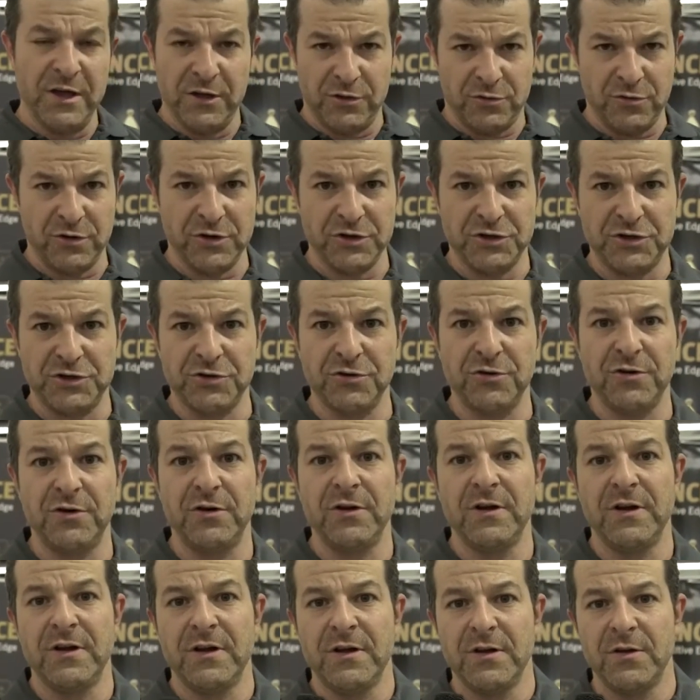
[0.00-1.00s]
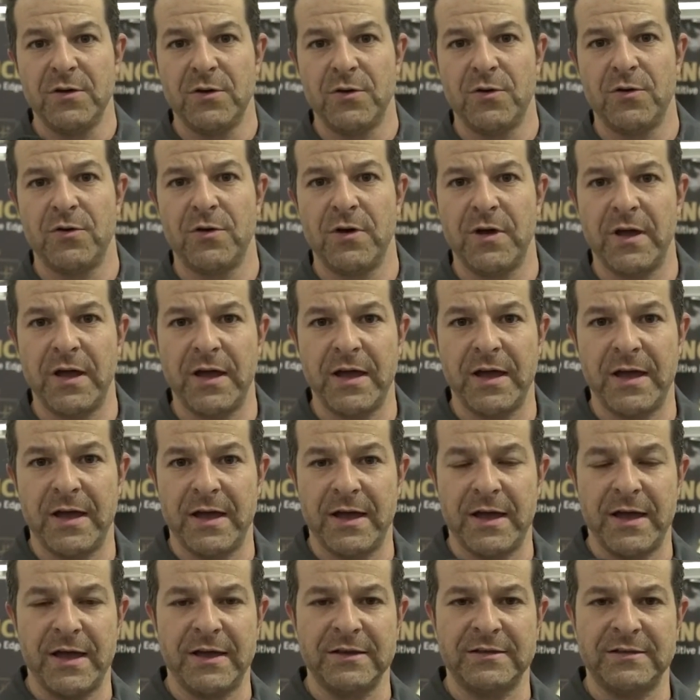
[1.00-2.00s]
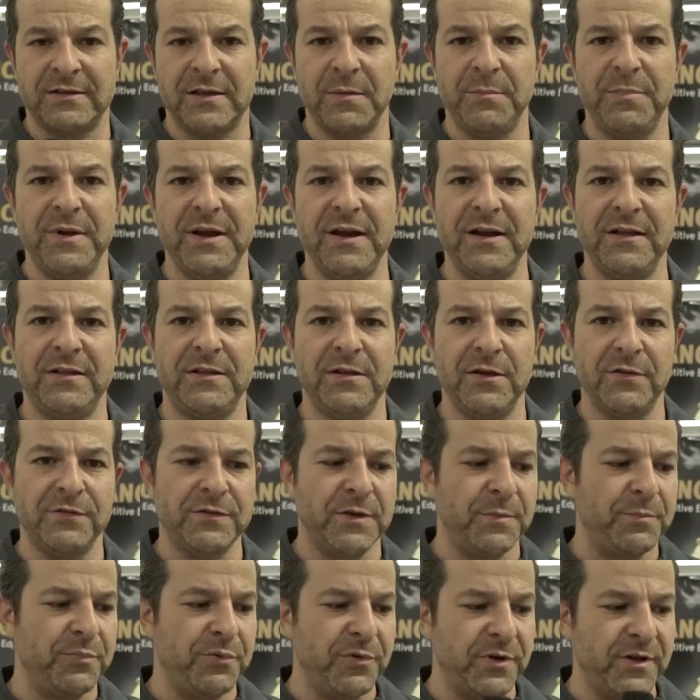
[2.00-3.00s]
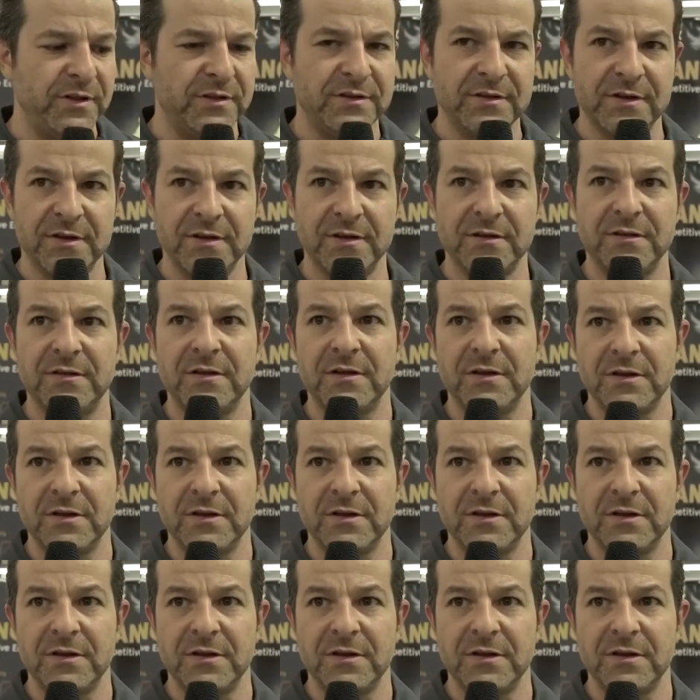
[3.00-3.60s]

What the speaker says: ensure a stability of the printed